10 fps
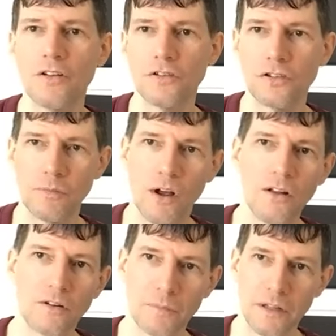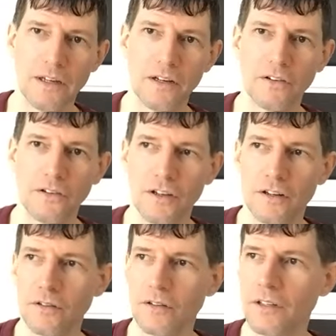other smaller players
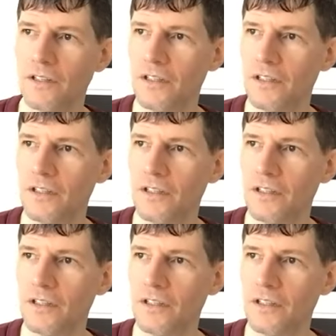that are